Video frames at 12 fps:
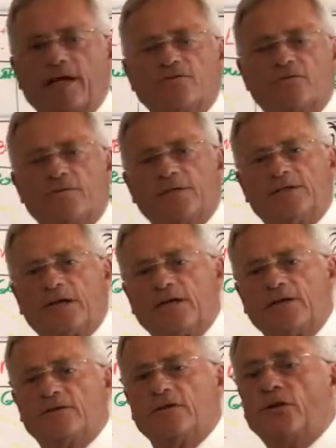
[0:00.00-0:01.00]
has to be
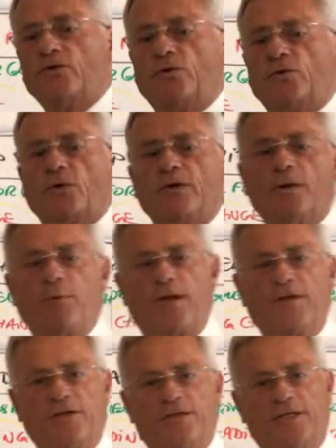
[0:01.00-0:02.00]
changed during the
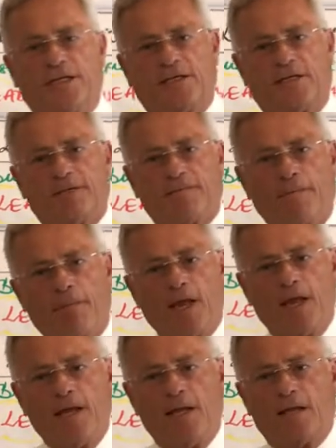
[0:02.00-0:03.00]
budget year.
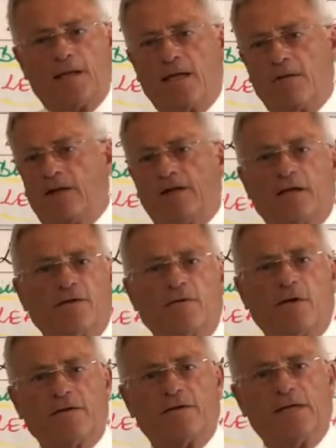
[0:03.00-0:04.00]
That means there's
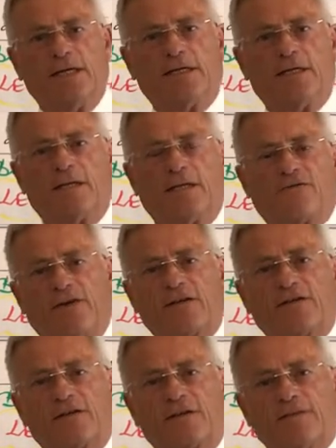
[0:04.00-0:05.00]
nothing here that's
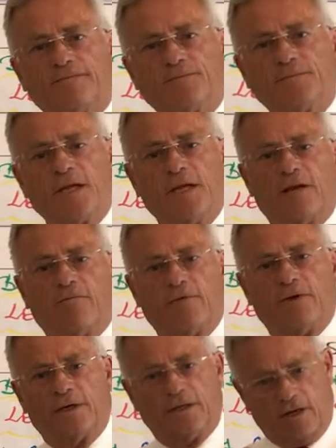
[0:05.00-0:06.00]
fixed.
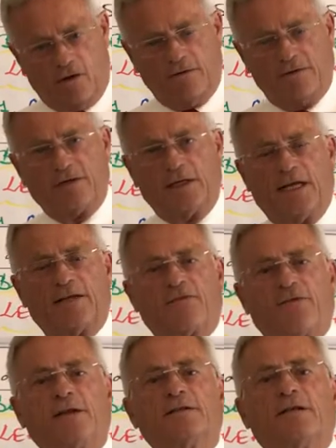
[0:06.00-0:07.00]
The only thing that's
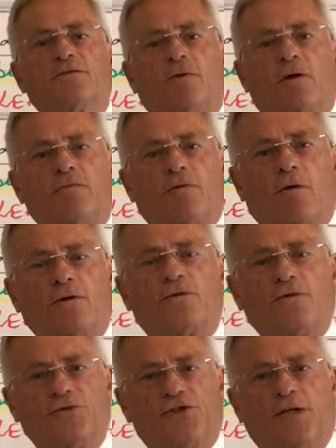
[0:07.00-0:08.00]
fixed is what we want
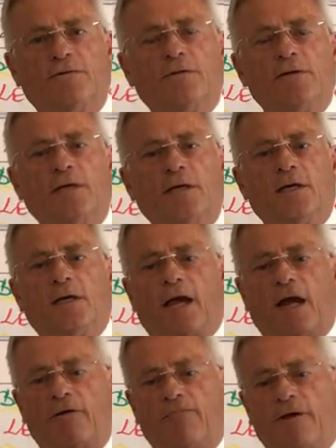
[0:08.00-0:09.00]
to achieve.
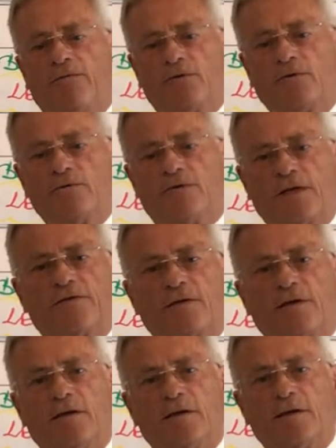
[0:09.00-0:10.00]
And when we do
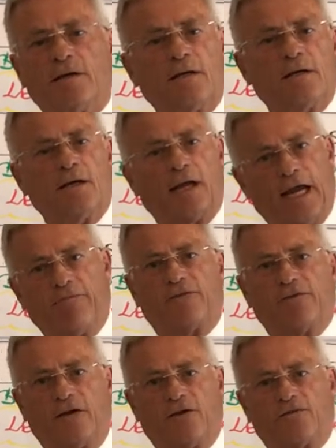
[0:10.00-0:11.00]
this,
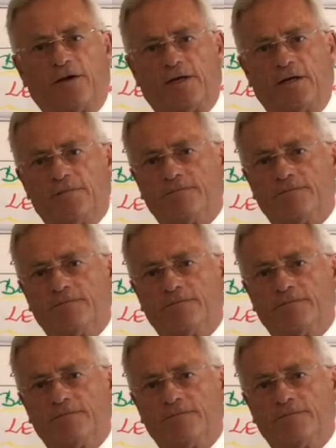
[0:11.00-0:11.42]
everything is free.